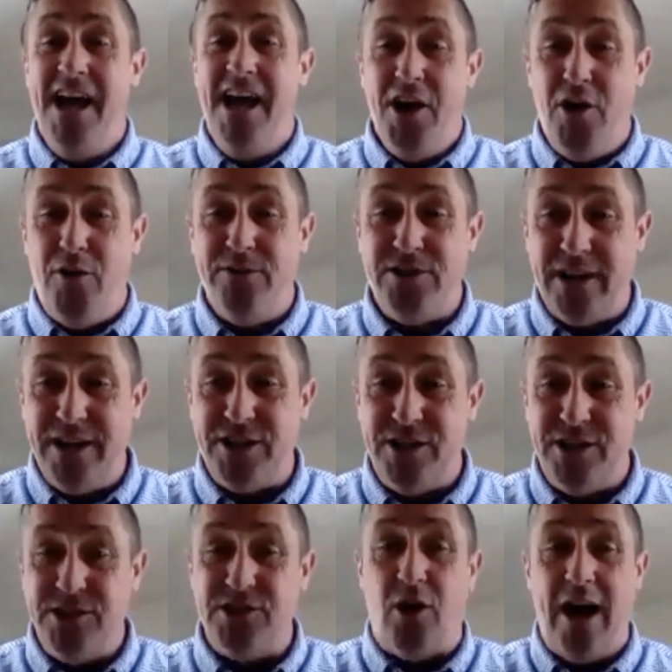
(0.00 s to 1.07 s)
conversations
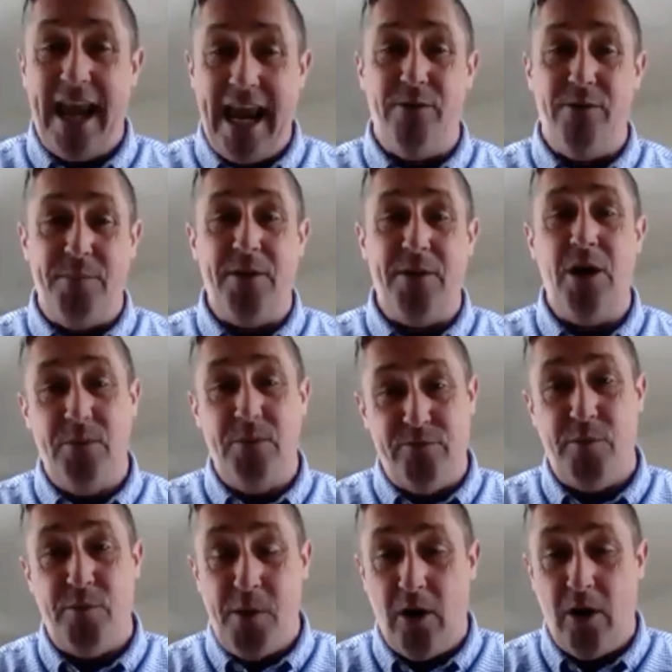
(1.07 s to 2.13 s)
that I hear at the moment
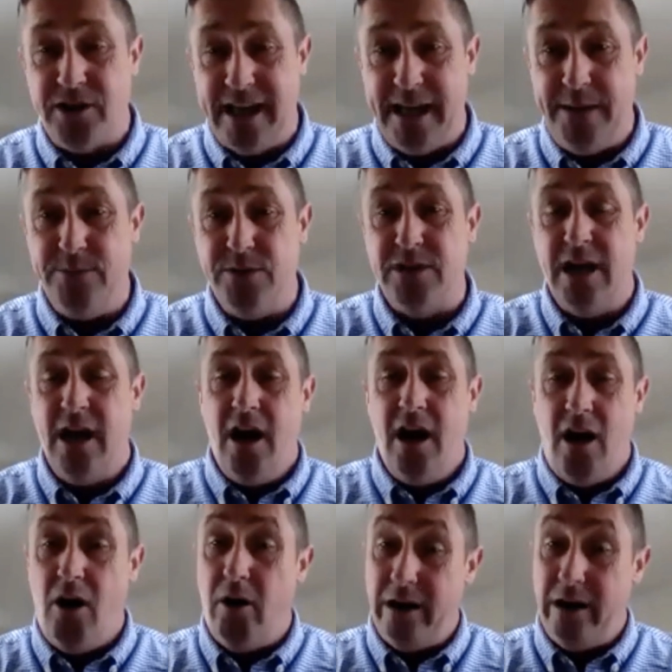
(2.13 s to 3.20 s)
from our teams
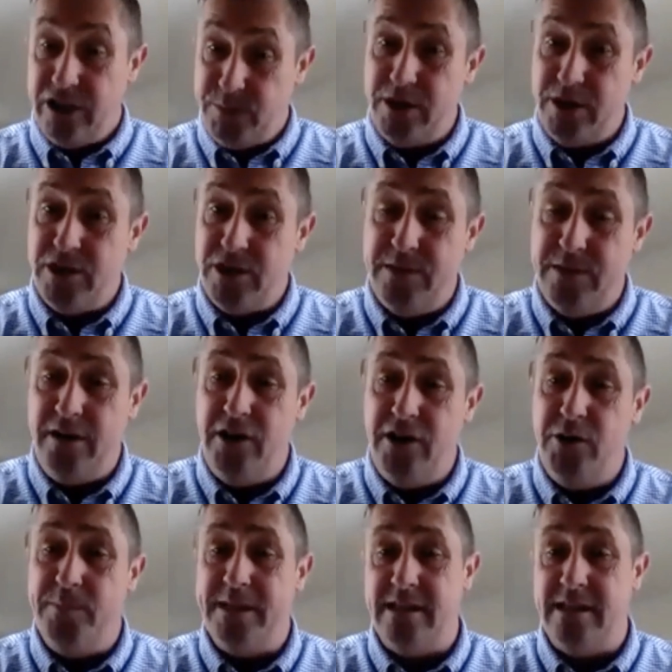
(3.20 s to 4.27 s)
are, especially with the
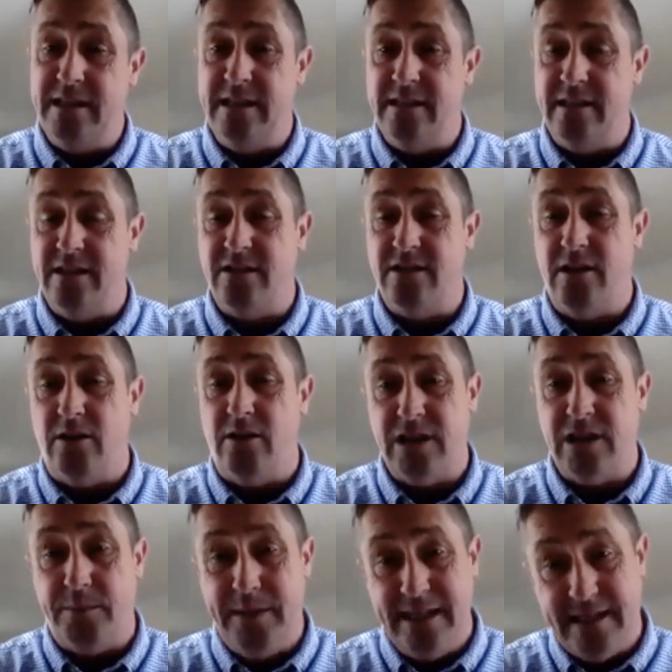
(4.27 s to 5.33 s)
new businesses that start
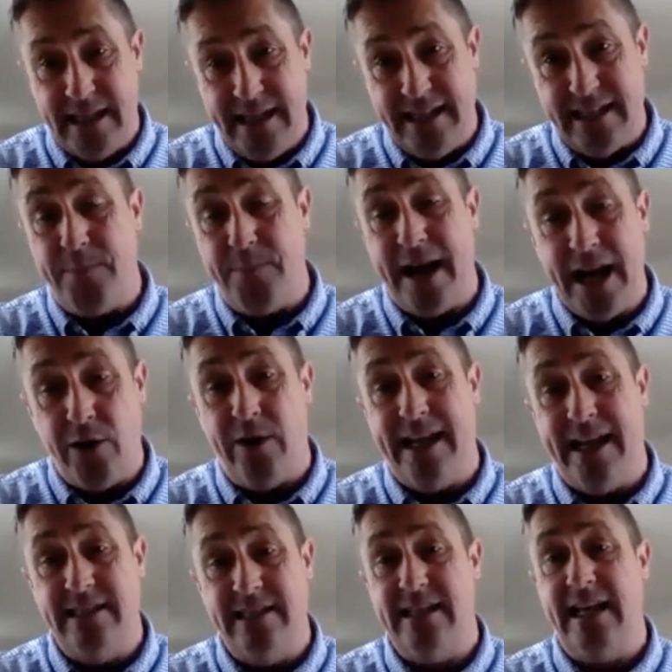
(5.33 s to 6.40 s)
up, is the bank
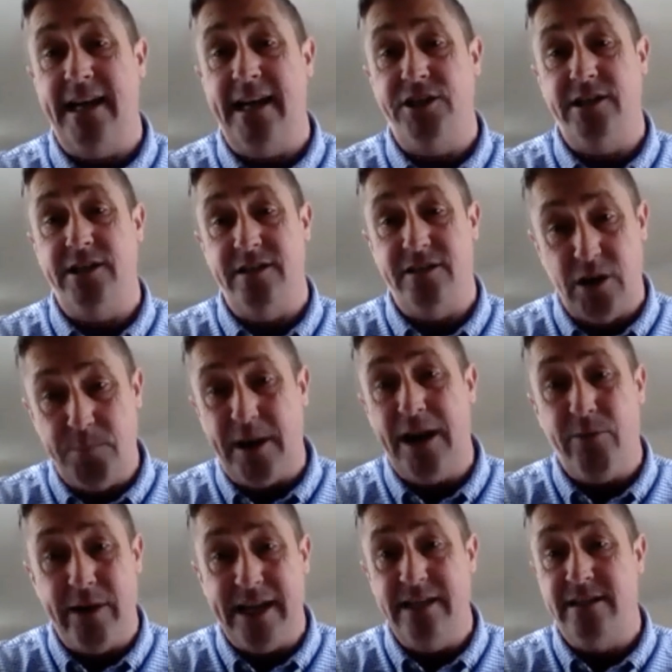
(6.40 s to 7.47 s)
reconciliation. So
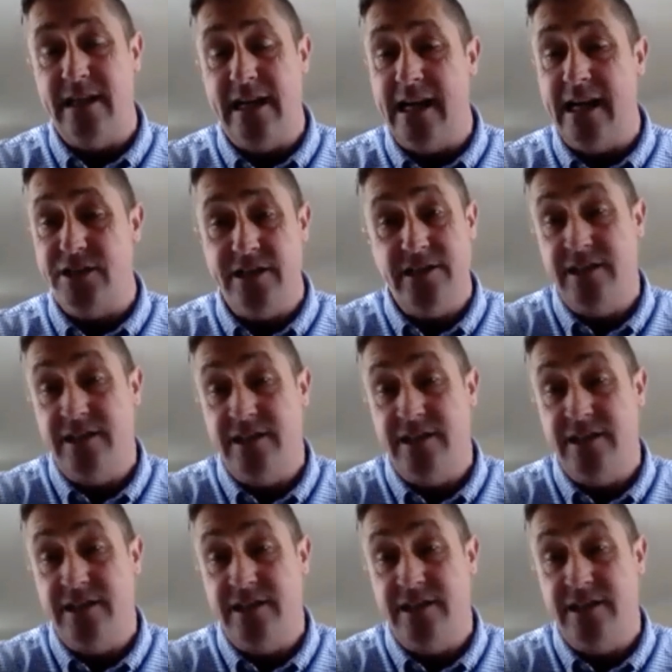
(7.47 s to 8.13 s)
bank reconciliations